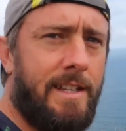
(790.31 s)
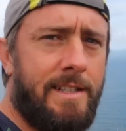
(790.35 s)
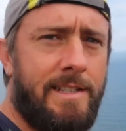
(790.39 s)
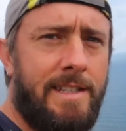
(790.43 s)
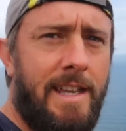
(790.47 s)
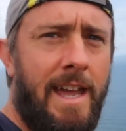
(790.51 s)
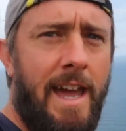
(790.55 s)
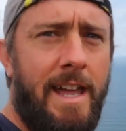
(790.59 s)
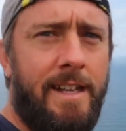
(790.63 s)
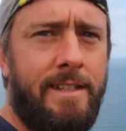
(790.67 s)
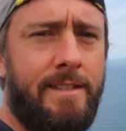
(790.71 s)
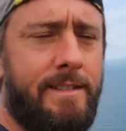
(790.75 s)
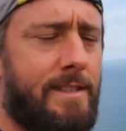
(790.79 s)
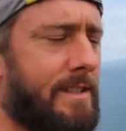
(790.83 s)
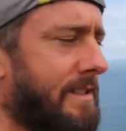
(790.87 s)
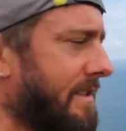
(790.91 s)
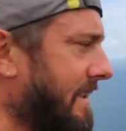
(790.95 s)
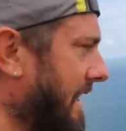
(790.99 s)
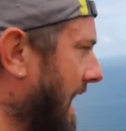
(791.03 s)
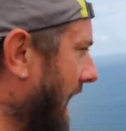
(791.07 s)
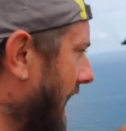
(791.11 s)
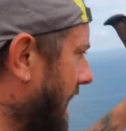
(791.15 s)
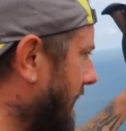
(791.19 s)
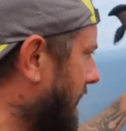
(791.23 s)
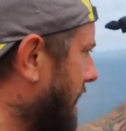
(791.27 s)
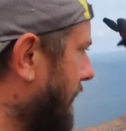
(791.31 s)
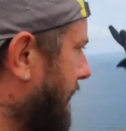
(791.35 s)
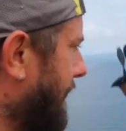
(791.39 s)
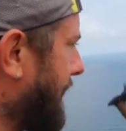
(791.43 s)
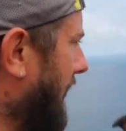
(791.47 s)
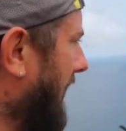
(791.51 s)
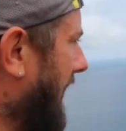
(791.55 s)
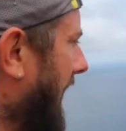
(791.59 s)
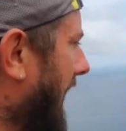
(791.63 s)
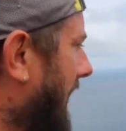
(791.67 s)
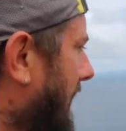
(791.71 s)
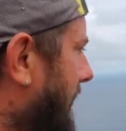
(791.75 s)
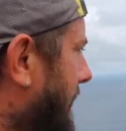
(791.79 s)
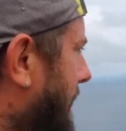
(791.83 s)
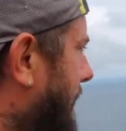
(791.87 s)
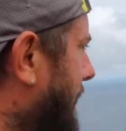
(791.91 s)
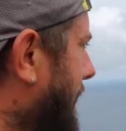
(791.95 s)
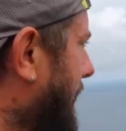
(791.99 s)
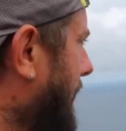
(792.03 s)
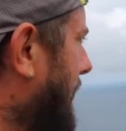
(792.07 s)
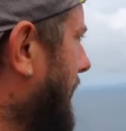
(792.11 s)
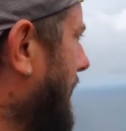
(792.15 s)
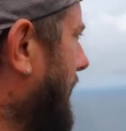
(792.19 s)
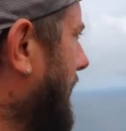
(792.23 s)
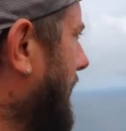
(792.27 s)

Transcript: It's the end. It's the end of the land.